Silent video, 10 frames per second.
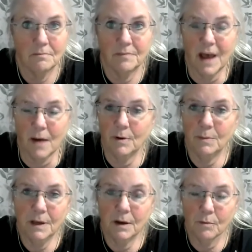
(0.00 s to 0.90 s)
That
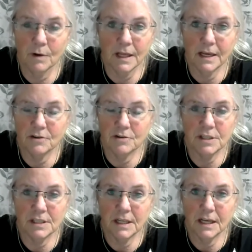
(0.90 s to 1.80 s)
would be a really
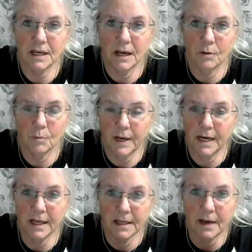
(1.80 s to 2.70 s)
interesting
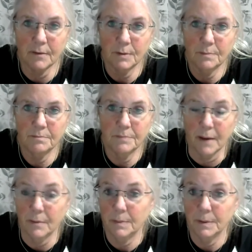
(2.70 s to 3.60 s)
reading. That
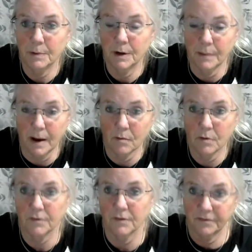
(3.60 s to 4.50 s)
would be pretty
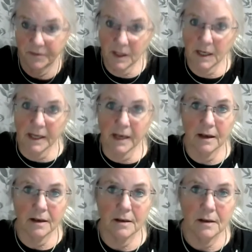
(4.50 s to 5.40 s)
powerful
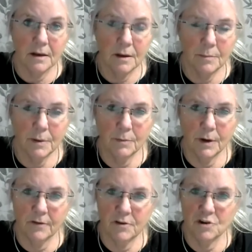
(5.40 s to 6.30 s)
feeling. But
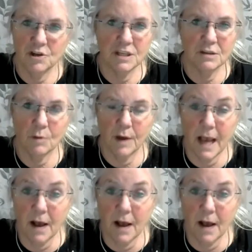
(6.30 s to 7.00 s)
whenever you're just throwing